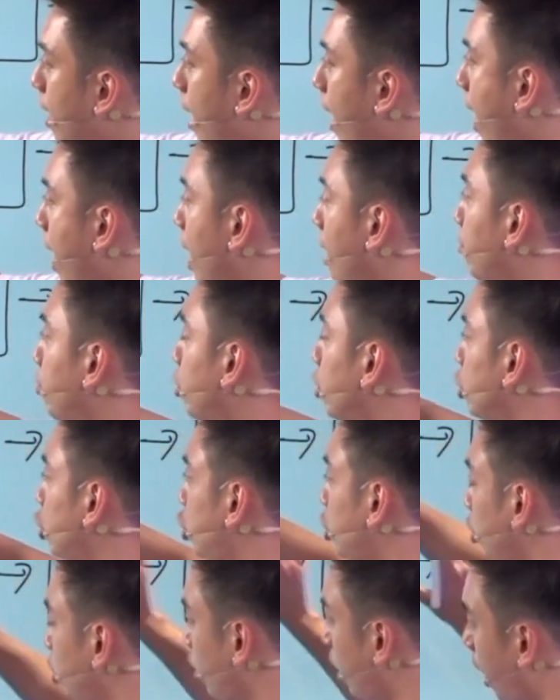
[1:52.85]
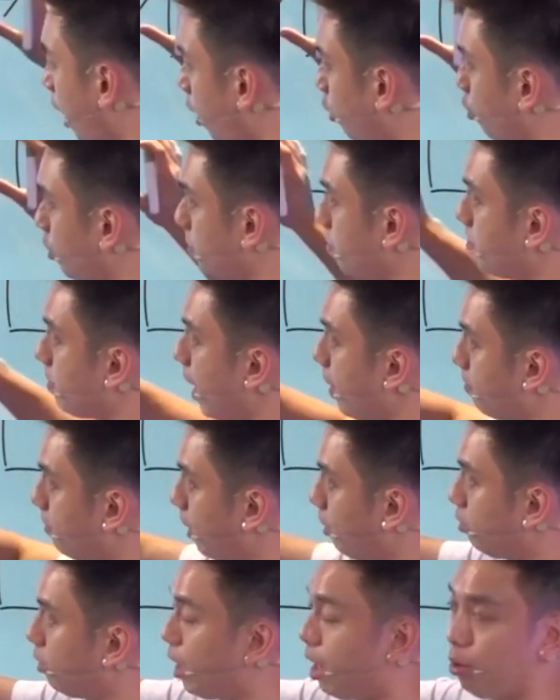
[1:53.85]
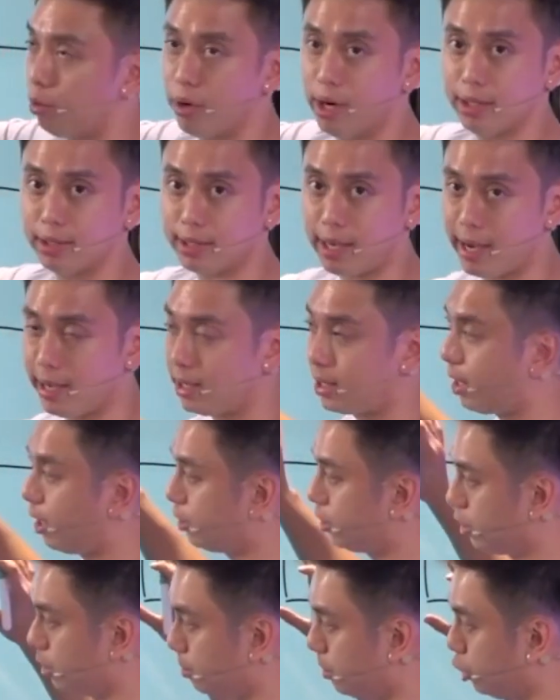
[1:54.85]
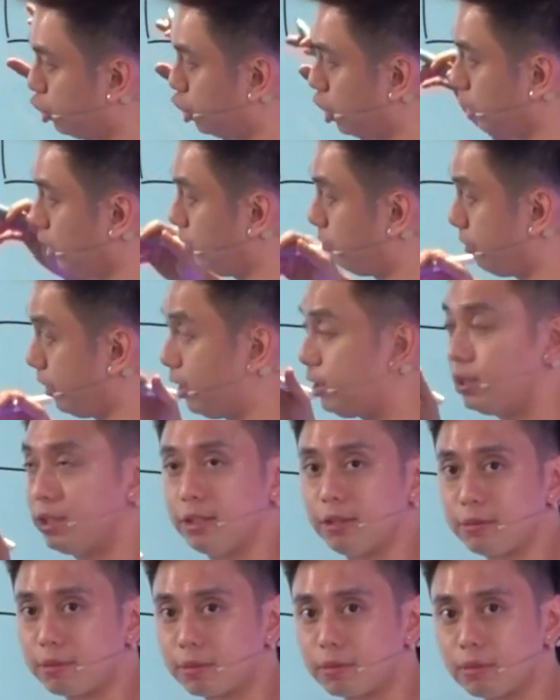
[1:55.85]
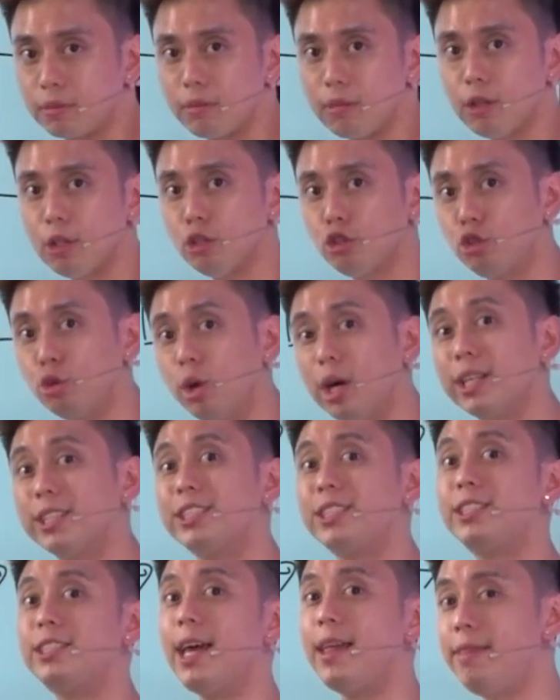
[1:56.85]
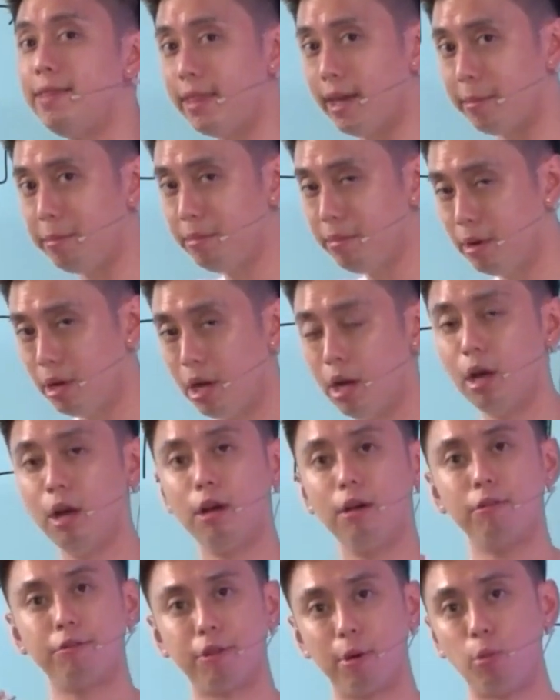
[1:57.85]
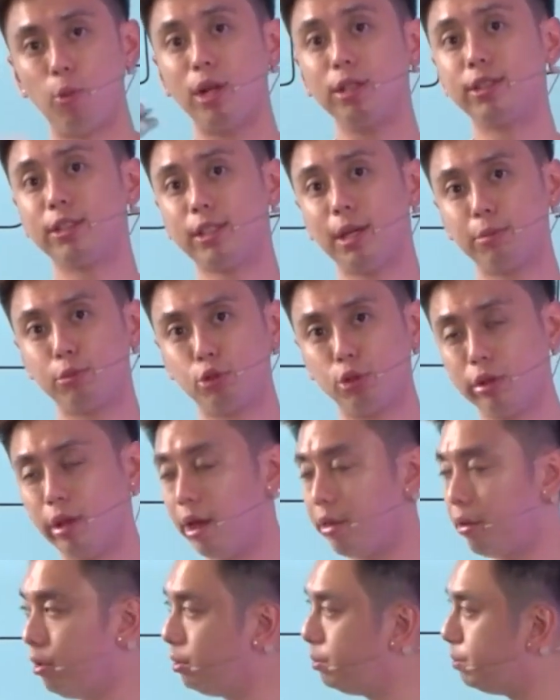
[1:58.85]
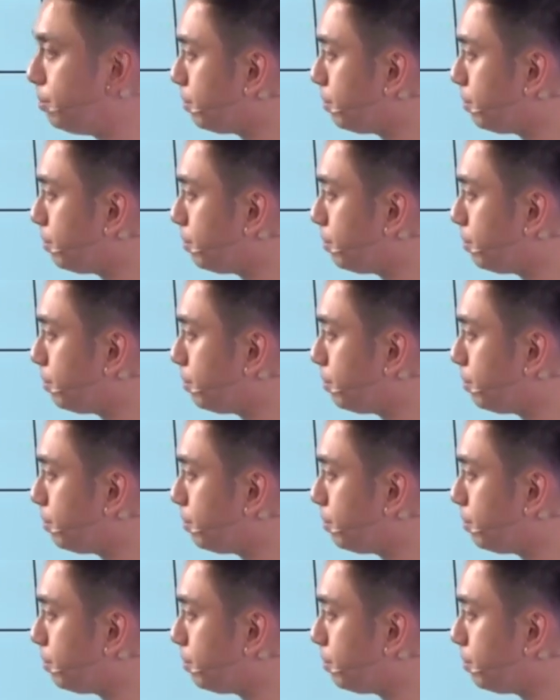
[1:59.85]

And I'm going to show you how we map out our entire customer journey first to ascend them from one step to another.